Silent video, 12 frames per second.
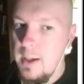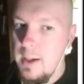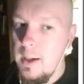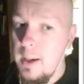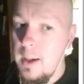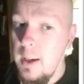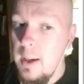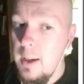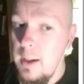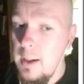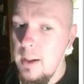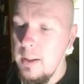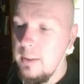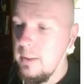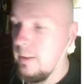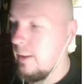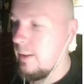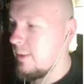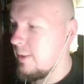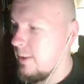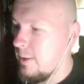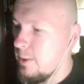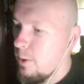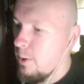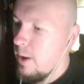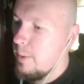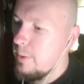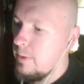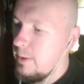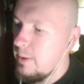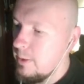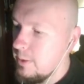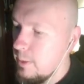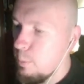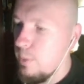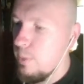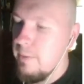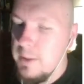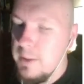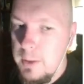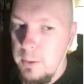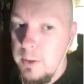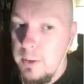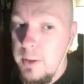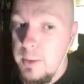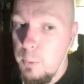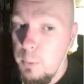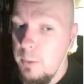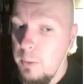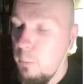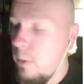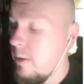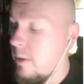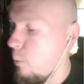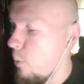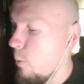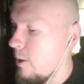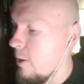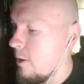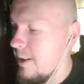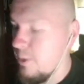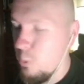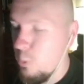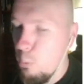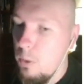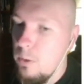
And as I describe in the previous video to this one, what are inner worlds,